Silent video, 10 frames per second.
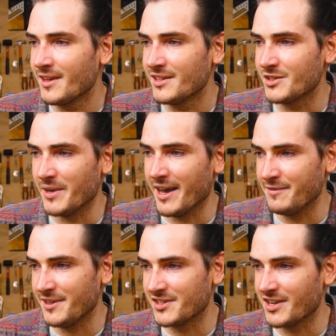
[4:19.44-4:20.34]
So we
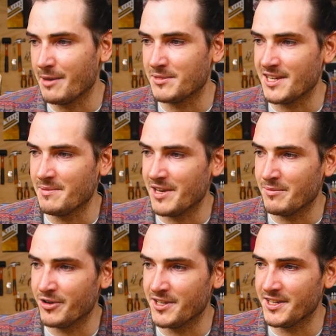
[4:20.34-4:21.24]
have this timestamp
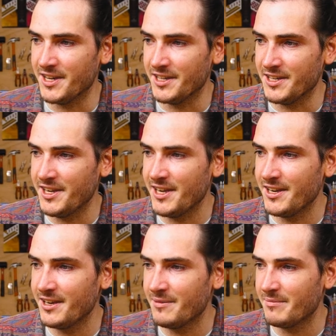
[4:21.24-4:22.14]
being printed in
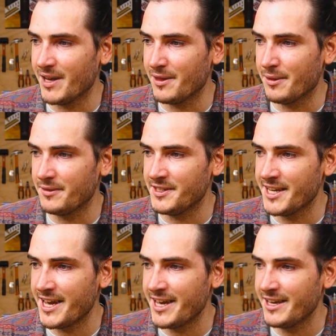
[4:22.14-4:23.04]
year, month,
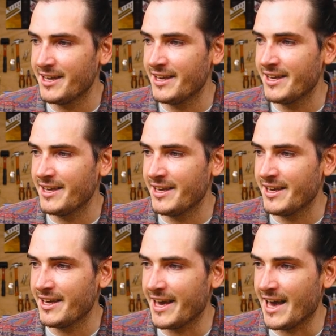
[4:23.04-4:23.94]
day,
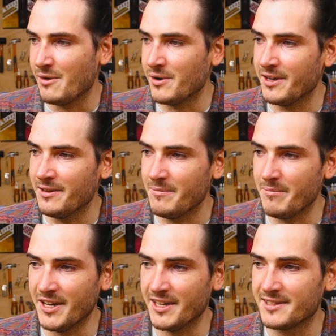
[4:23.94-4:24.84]
hour,
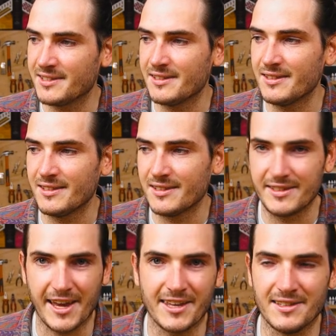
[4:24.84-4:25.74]
minutes,
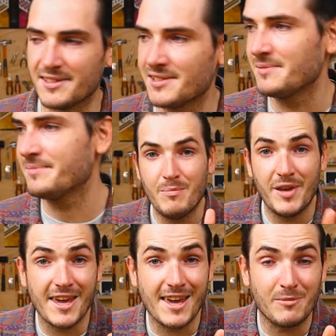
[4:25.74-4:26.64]
seconds.
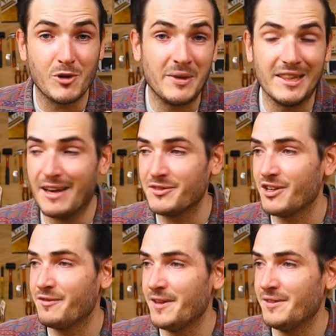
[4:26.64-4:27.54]
Picking up where we left
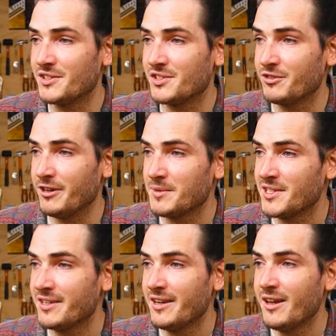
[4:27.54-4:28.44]
off in the
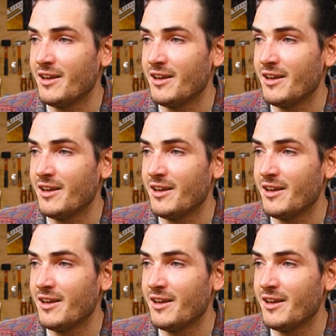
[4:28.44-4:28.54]
script,